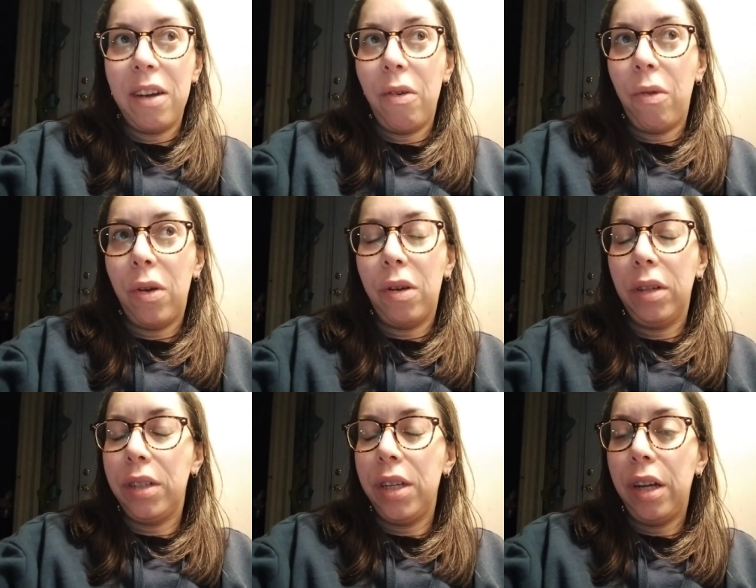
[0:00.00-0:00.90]
or,
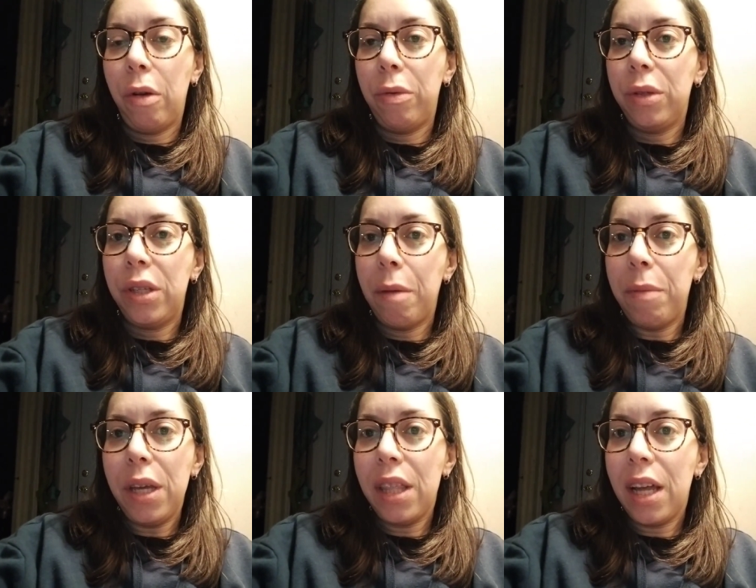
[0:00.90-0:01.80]
you know, somebody
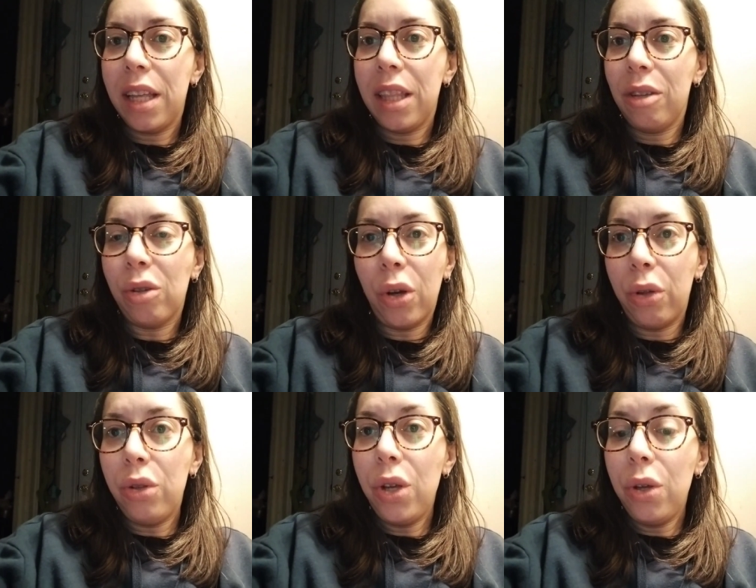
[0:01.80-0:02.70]
that this girl
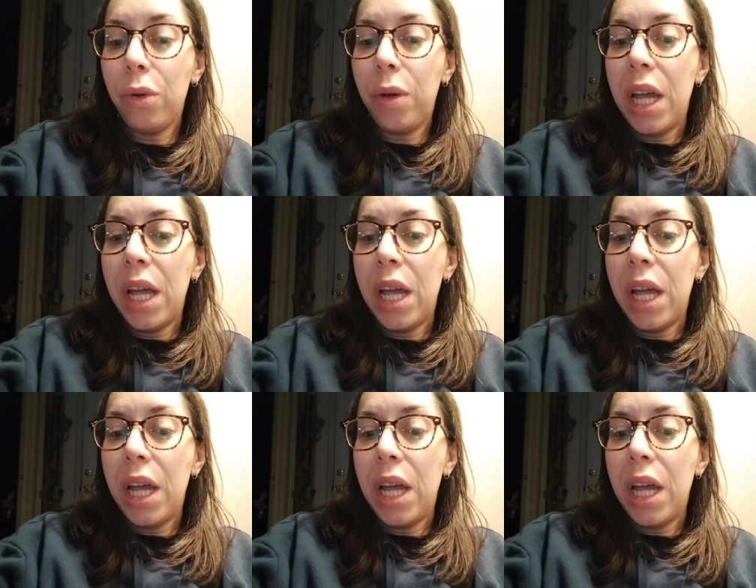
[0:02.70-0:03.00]
knew,